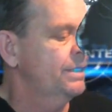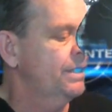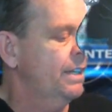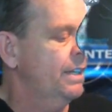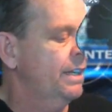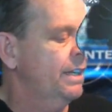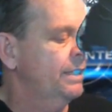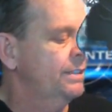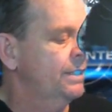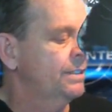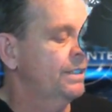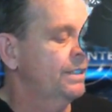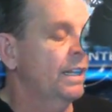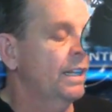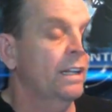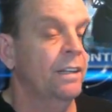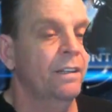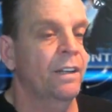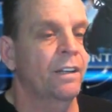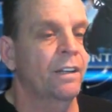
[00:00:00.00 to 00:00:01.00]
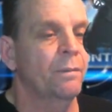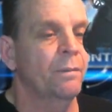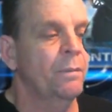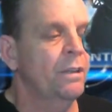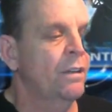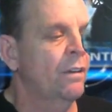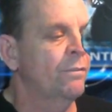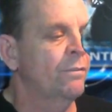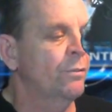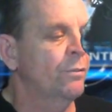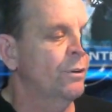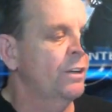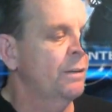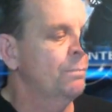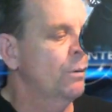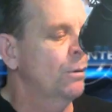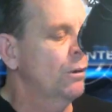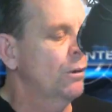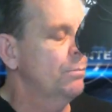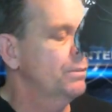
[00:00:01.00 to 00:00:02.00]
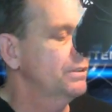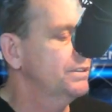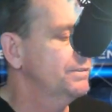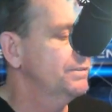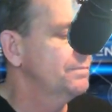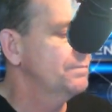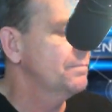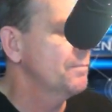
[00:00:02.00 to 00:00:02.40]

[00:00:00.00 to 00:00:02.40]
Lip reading: things, is that it could be done for any purpose.